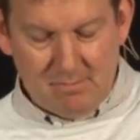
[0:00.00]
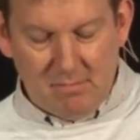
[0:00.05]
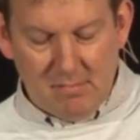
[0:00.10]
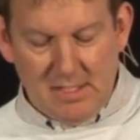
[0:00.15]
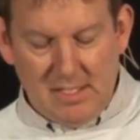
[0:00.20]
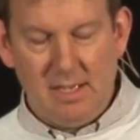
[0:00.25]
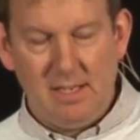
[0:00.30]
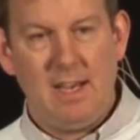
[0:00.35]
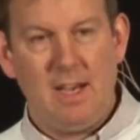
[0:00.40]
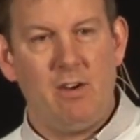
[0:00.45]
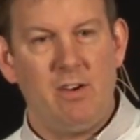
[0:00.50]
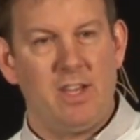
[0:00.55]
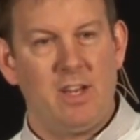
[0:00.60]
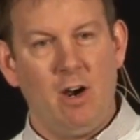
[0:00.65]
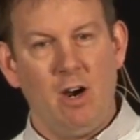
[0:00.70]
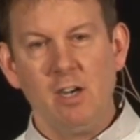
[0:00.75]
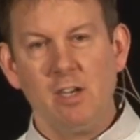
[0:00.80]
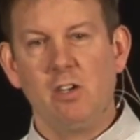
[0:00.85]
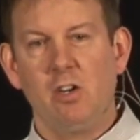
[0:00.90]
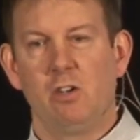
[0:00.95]
Okay, now in
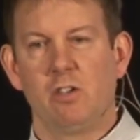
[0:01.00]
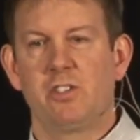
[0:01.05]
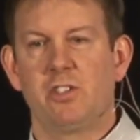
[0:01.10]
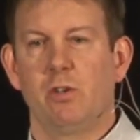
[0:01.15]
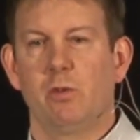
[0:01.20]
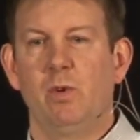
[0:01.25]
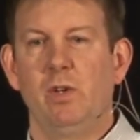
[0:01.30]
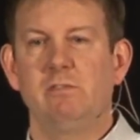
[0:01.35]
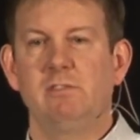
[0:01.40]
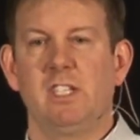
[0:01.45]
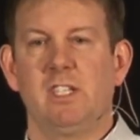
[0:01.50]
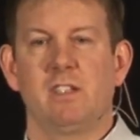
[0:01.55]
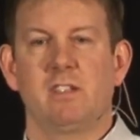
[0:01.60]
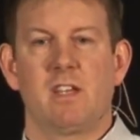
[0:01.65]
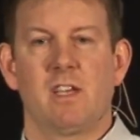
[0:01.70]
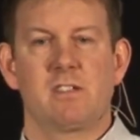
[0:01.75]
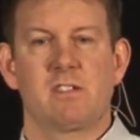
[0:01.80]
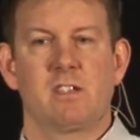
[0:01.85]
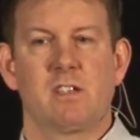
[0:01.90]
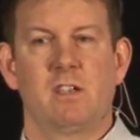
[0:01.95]
our culture, we look at
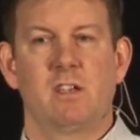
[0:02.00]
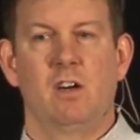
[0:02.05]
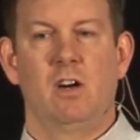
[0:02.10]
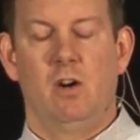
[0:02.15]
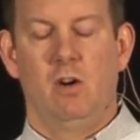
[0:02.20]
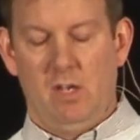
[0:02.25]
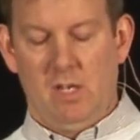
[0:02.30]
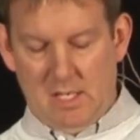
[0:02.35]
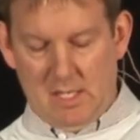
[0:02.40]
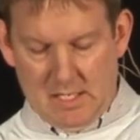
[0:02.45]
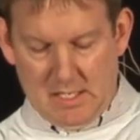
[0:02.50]
this and go,